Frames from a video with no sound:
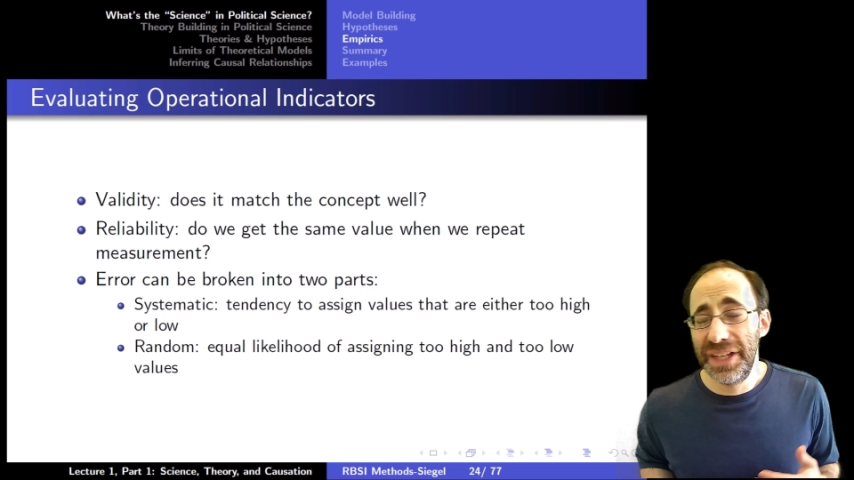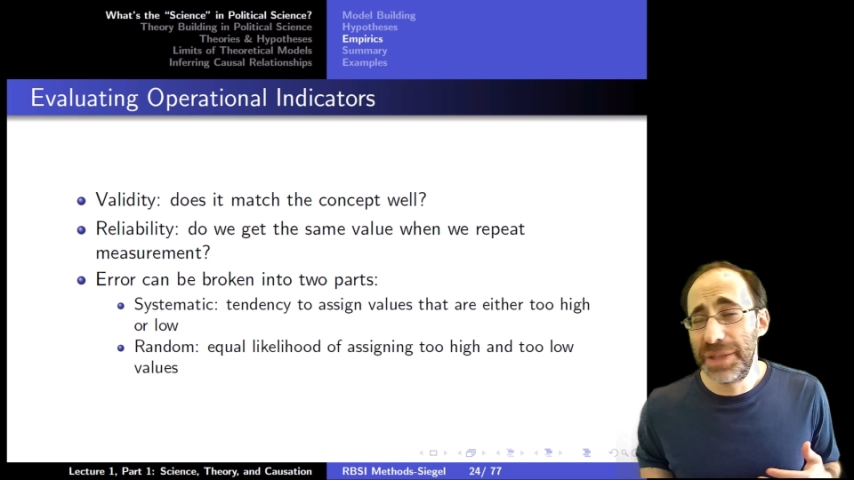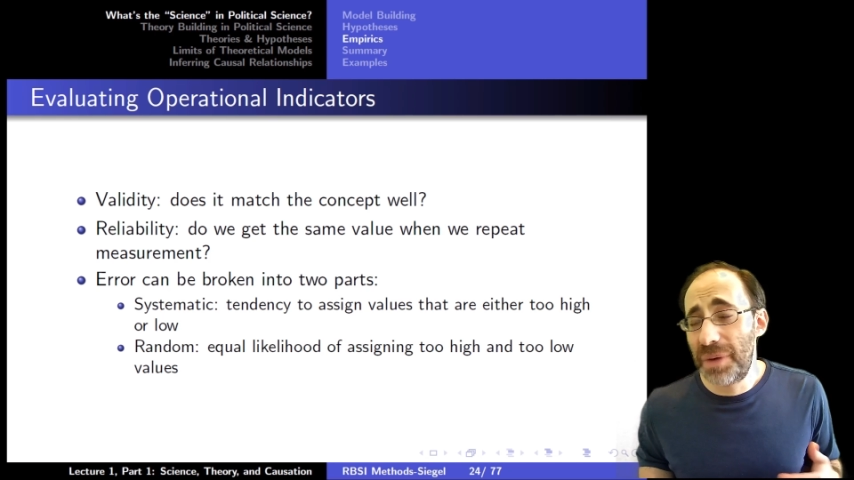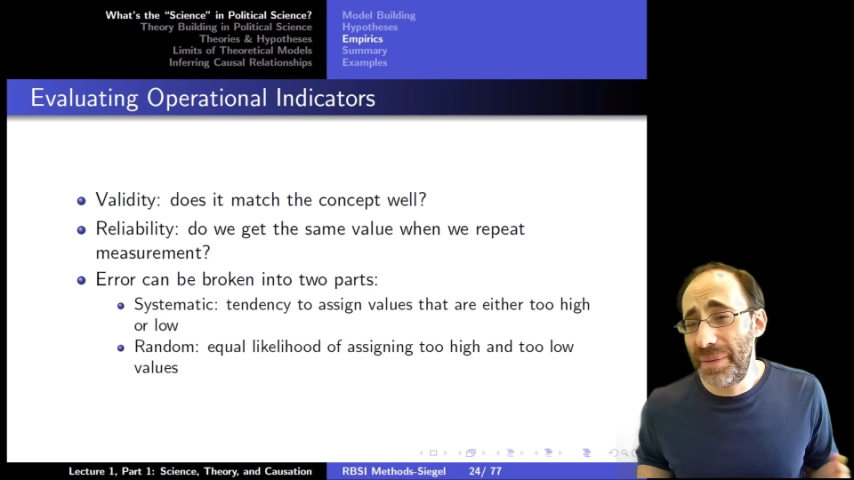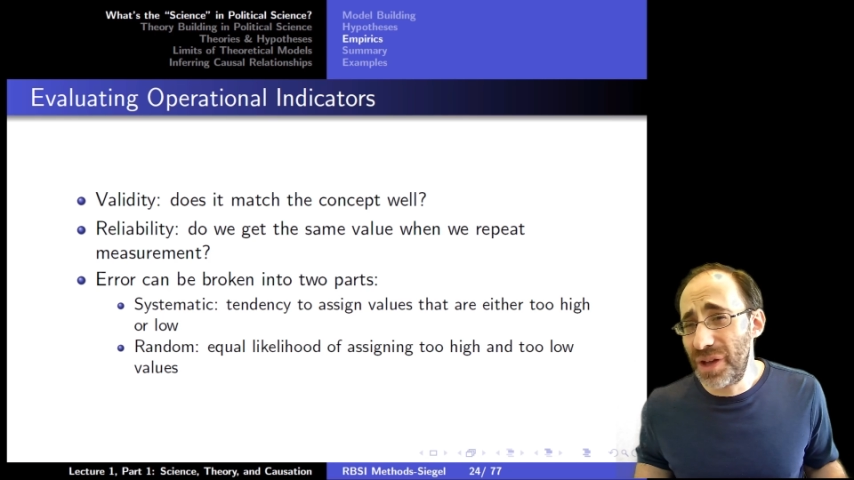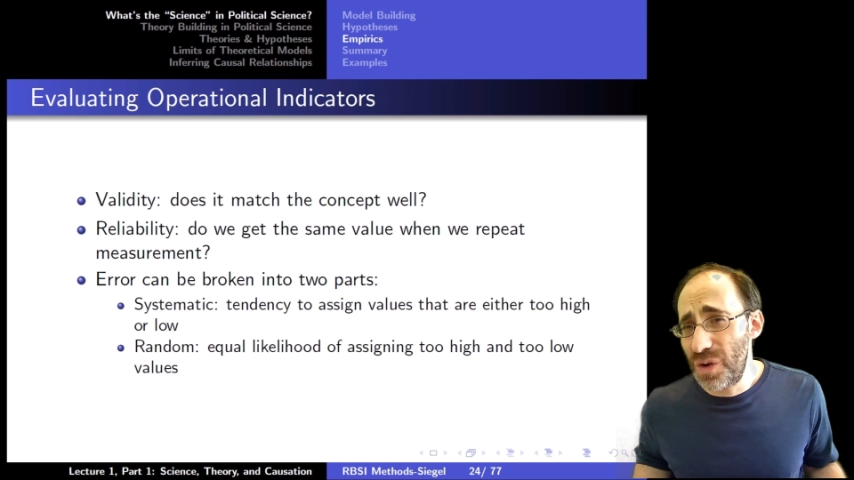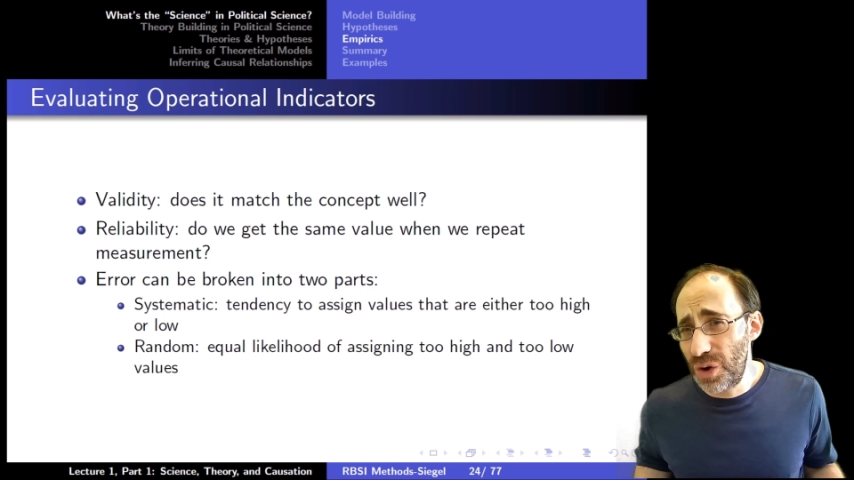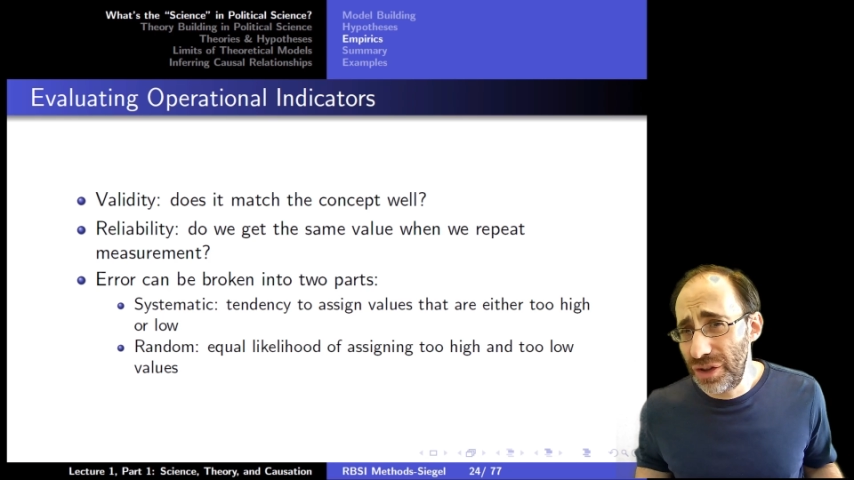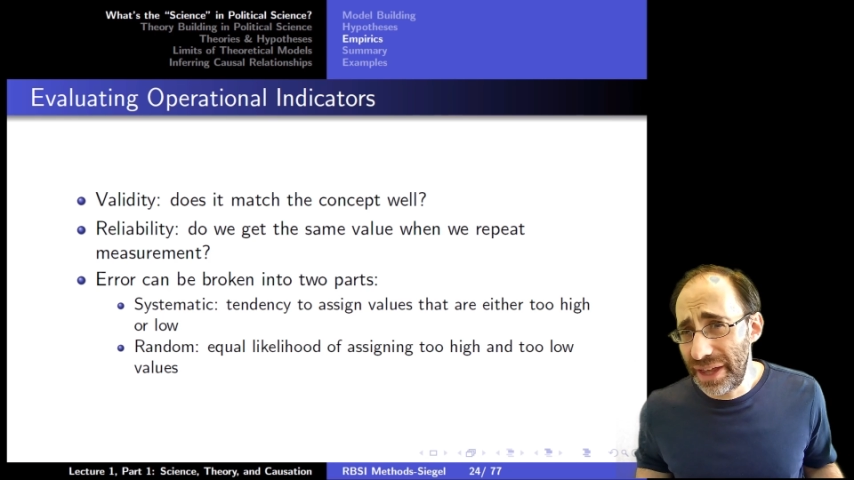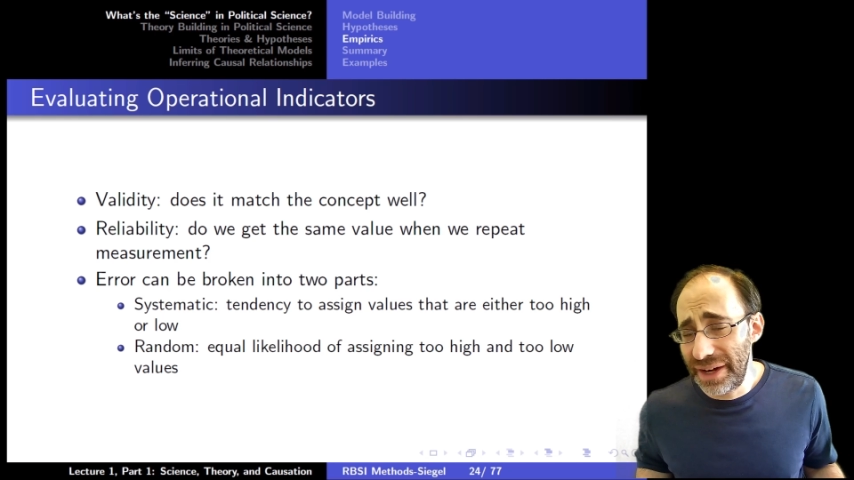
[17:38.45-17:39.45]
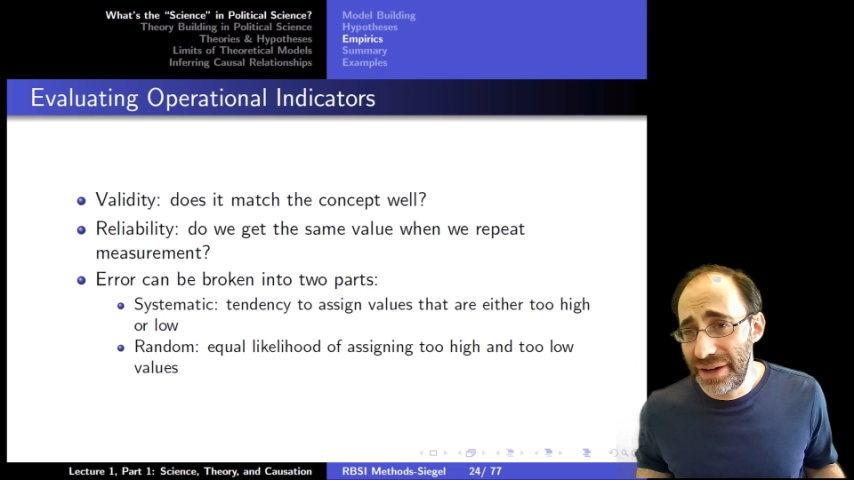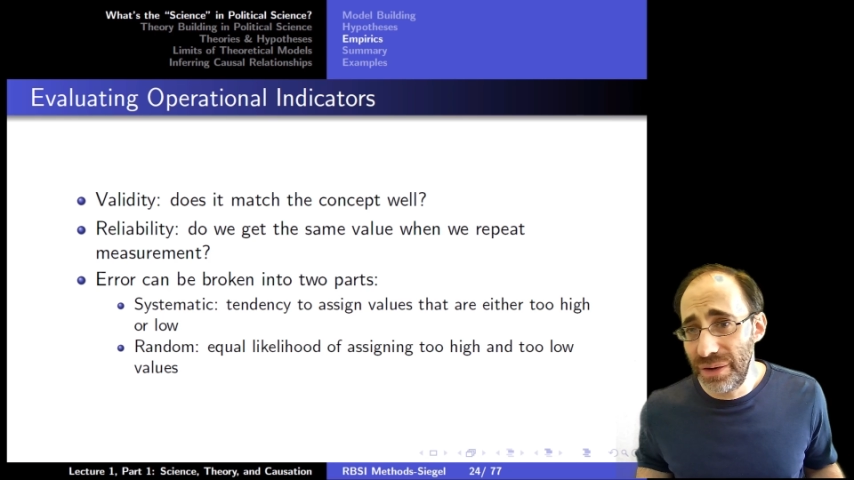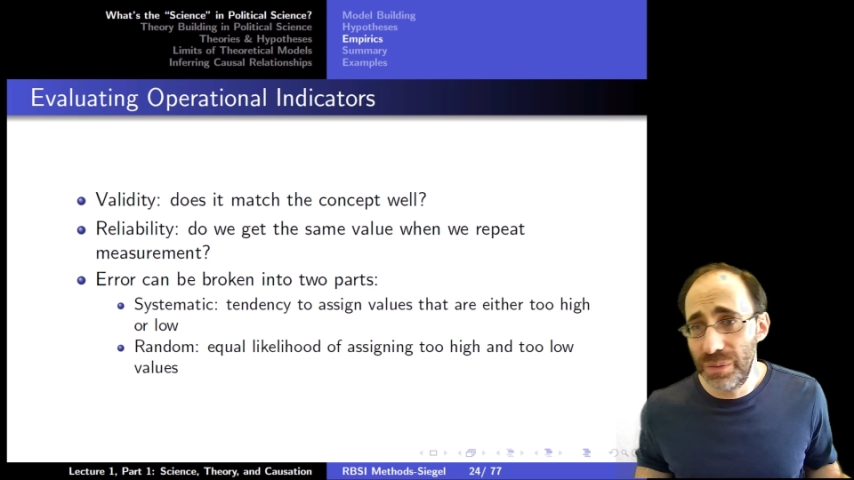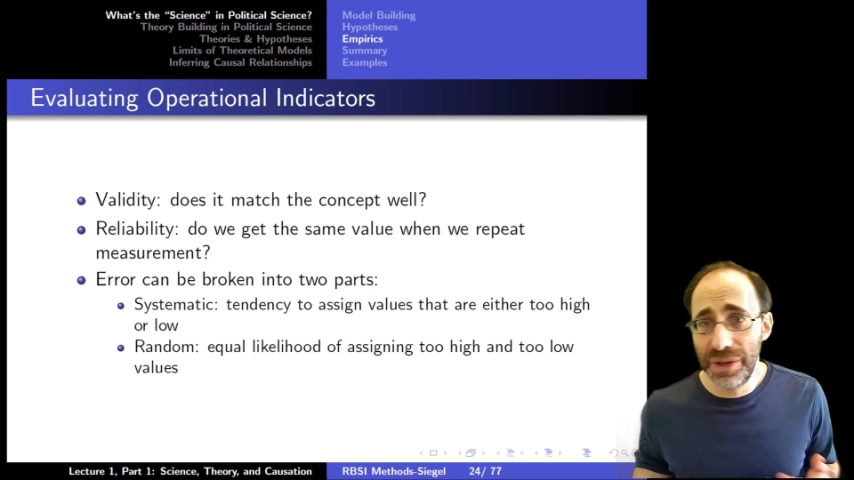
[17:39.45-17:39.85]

That's probably correlated